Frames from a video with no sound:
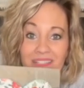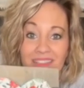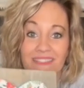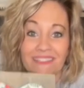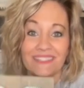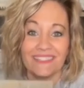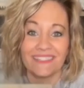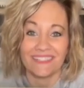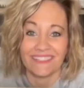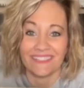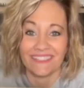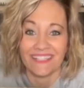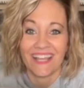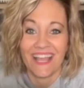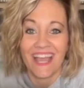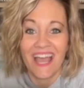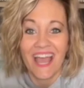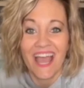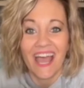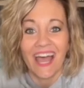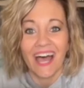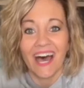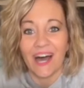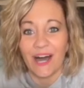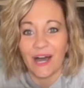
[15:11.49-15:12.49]

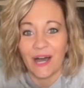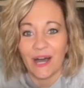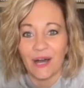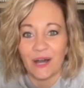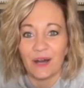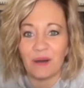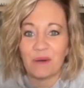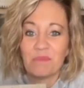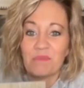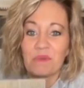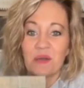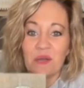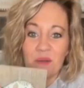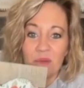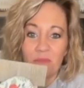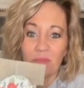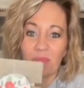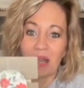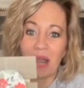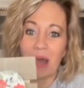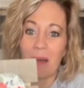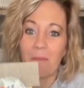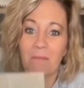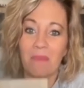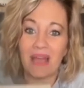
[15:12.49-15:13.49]
But
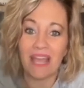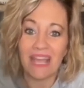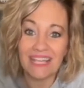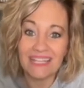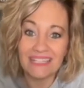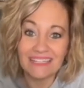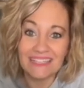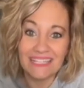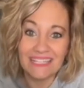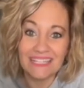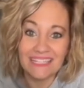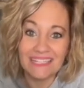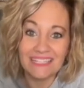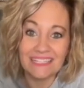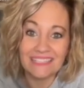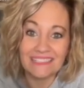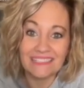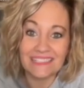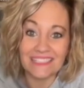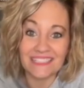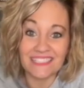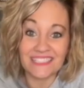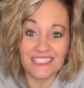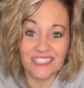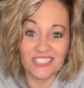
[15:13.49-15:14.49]
I made this.
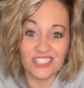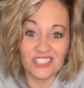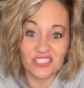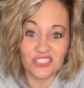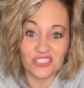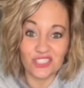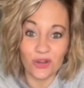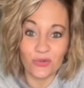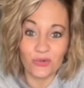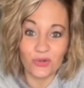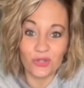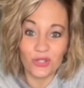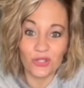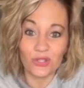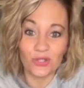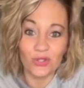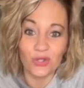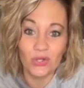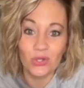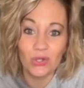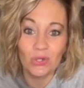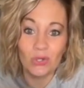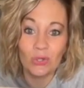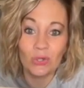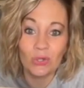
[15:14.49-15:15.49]
This is so
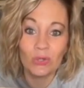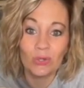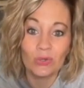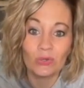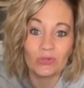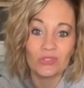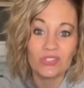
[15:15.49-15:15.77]
cute.